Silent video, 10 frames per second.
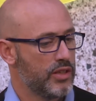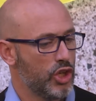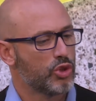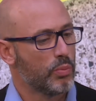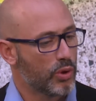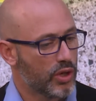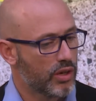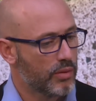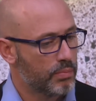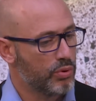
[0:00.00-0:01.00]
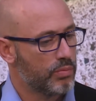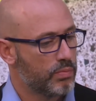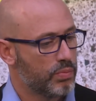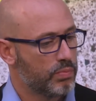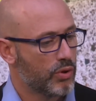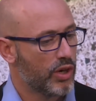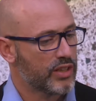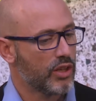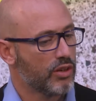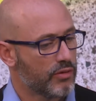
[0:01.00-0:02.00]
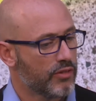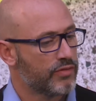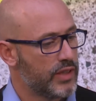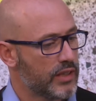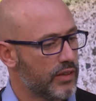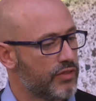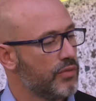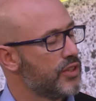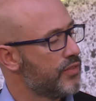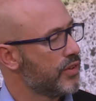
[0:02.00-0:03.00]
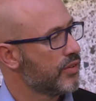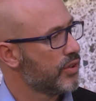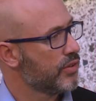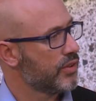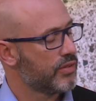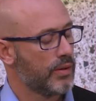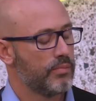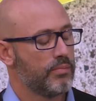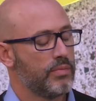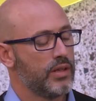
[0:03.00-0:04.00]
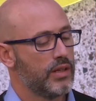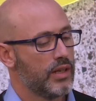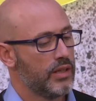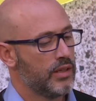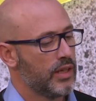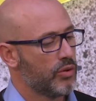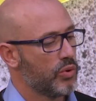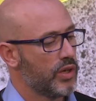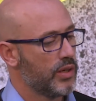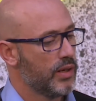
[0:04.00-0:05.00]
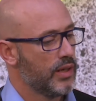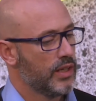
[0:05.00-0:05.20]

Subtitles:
you know, to collect a lot of data from different sources and be in that way